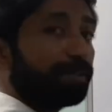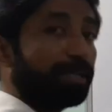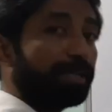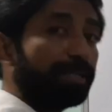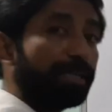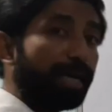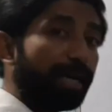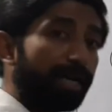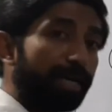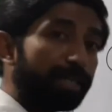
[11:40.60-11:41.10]
the
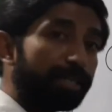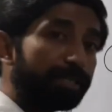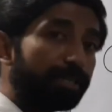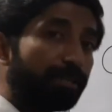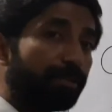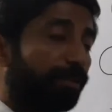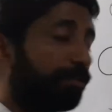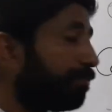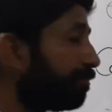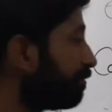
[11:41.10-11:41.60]

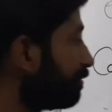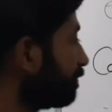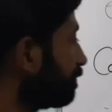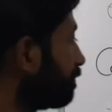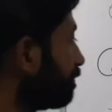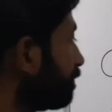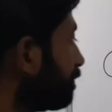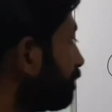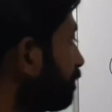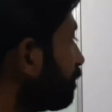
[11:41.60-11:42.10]
direction of
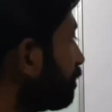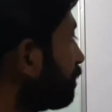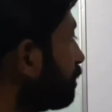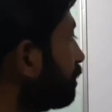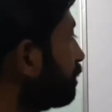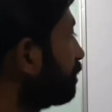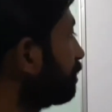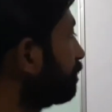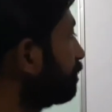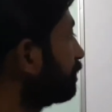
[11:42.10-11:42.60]

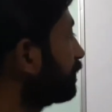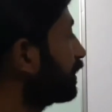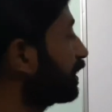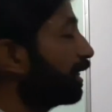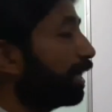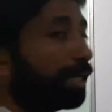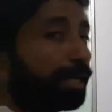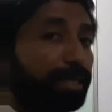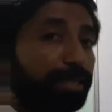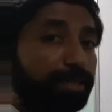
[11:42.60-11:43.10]

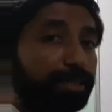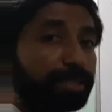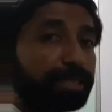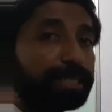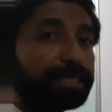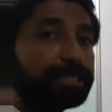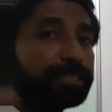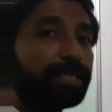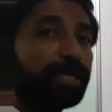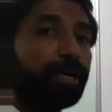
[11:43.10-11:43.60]
current
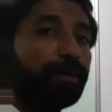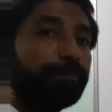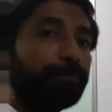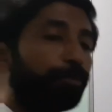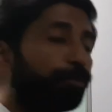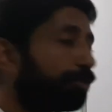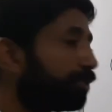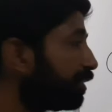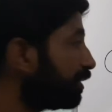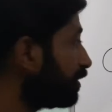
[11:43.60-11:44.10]
is
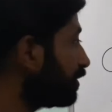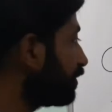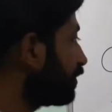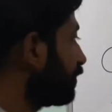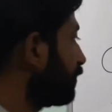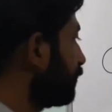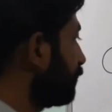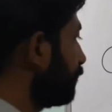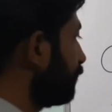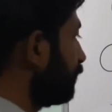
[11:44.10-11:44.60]
opposite
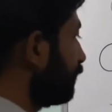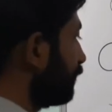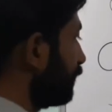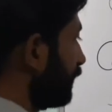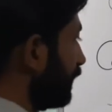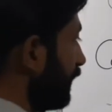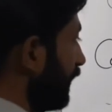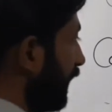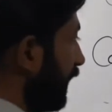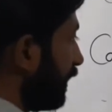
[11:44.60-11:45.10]
to
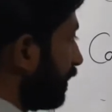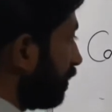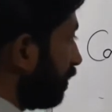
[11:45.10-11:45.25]
that